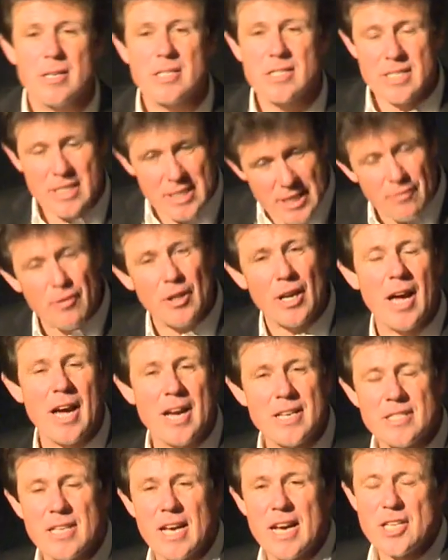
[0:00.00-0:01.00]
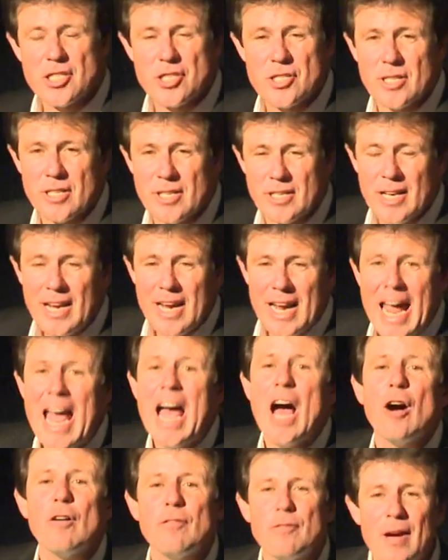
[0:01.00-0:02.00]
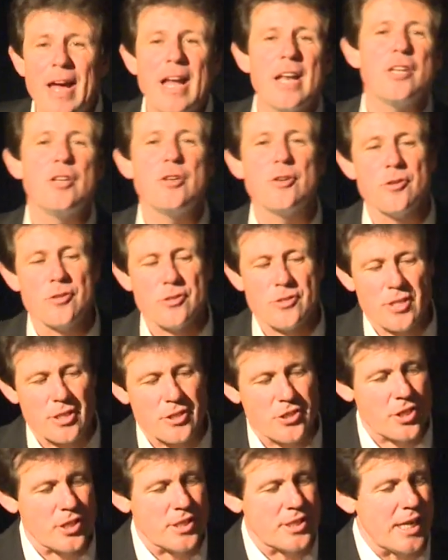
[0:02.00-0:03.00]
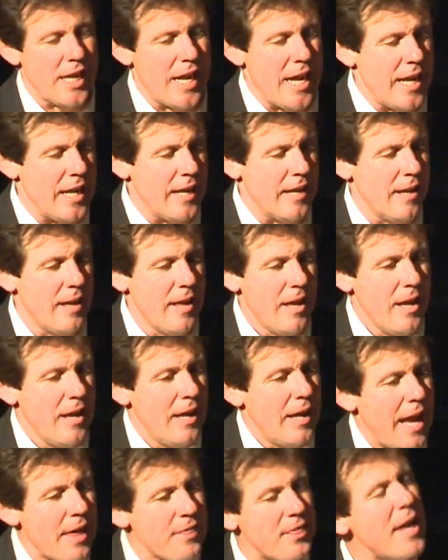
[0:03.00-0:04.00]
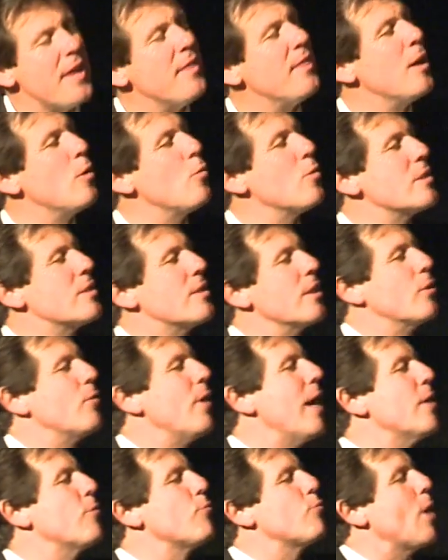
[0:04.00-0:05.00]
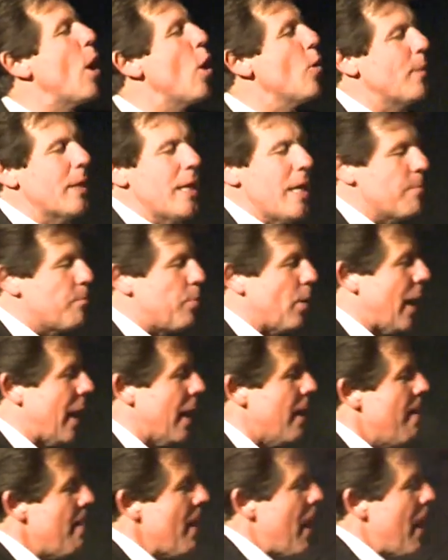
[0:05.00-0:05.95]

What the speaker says: civilization, our values today. And then there was the great Roman Empire,